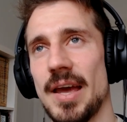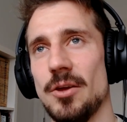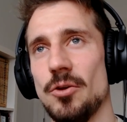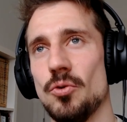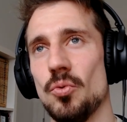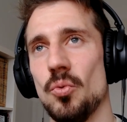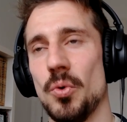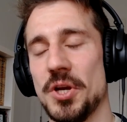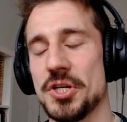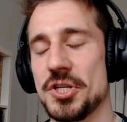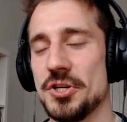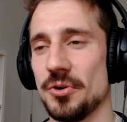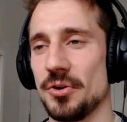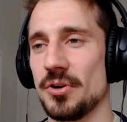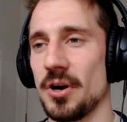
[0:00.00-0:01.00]
you
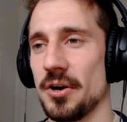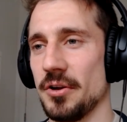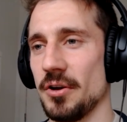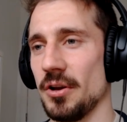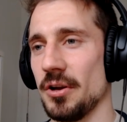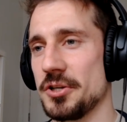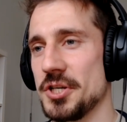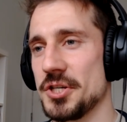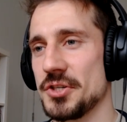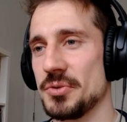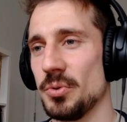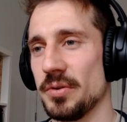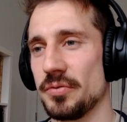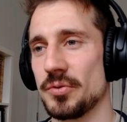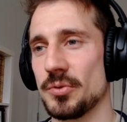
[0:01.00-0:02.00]
wished your cardiologist
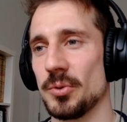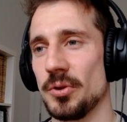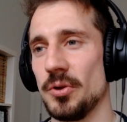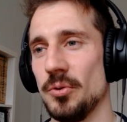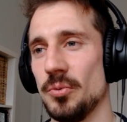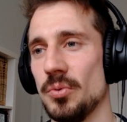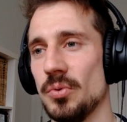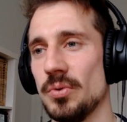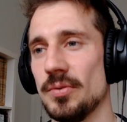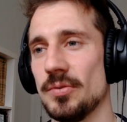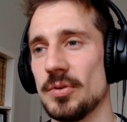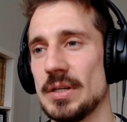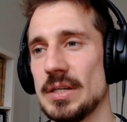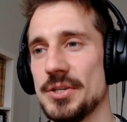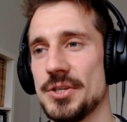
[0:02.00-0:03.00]
would have told you
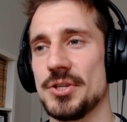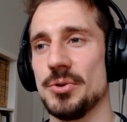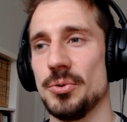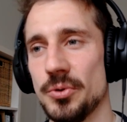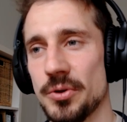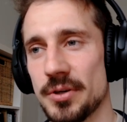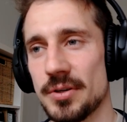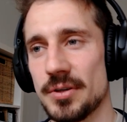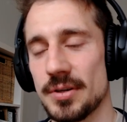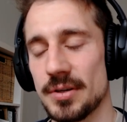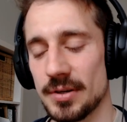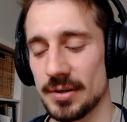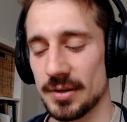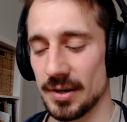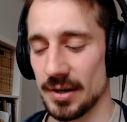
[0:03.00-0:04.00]
sooner,
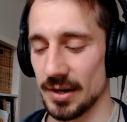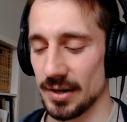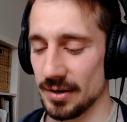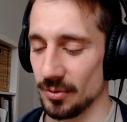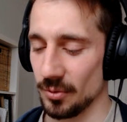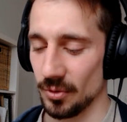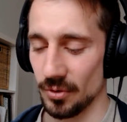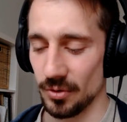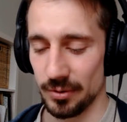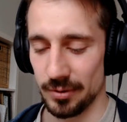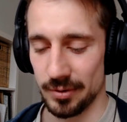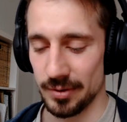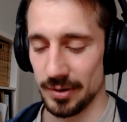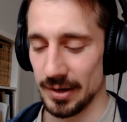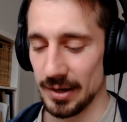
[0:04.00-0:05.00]

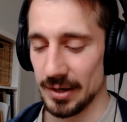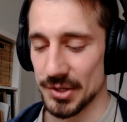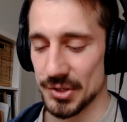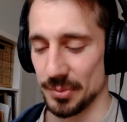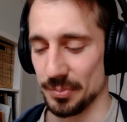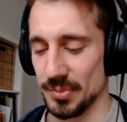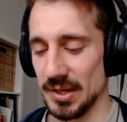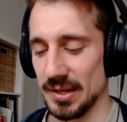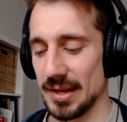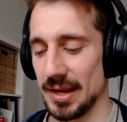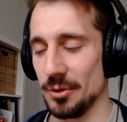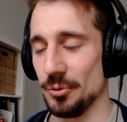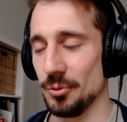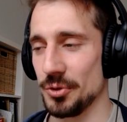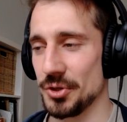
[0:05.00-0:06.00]
or something
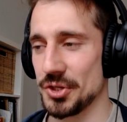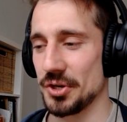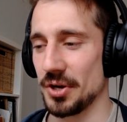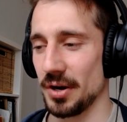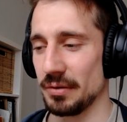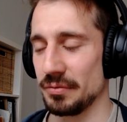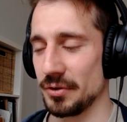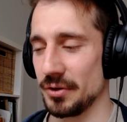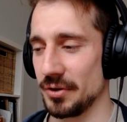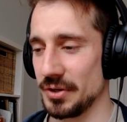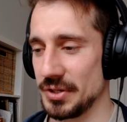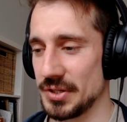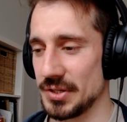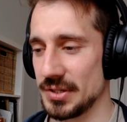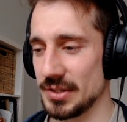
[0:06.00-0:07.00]
that you
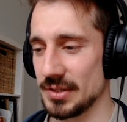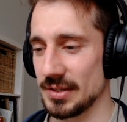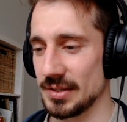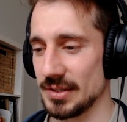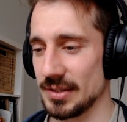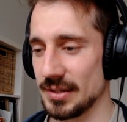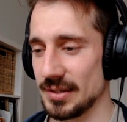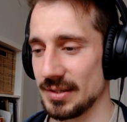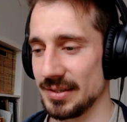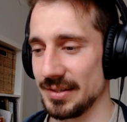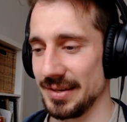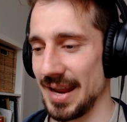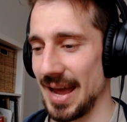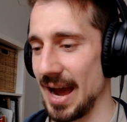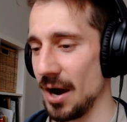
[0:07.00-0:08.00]
discovered
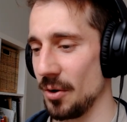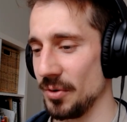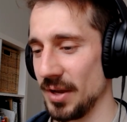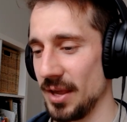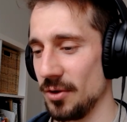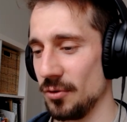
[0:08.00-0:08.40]
now that